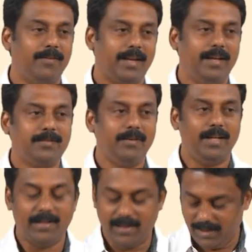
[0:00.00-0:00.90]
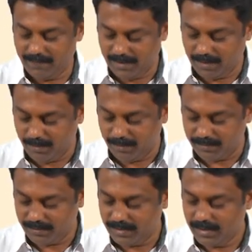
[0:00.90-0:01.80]
okay, so you will have to identify W
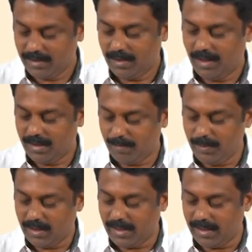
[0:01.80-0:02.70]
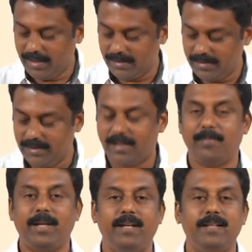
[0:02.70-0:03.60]
and W again is
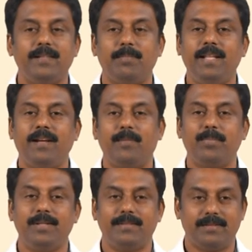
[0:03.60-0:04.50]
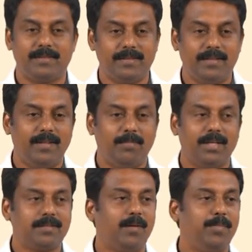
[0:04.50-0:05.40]
determined by the compositions
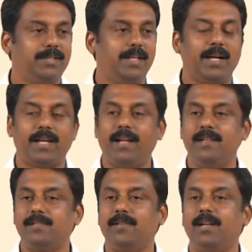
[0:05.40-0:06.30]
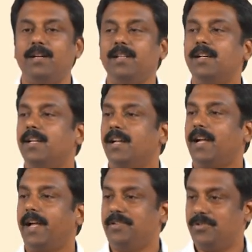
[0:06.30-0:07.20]
because composition contains the
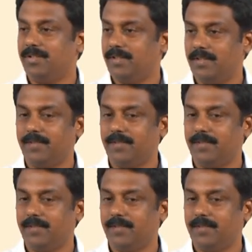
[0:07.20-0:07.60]
H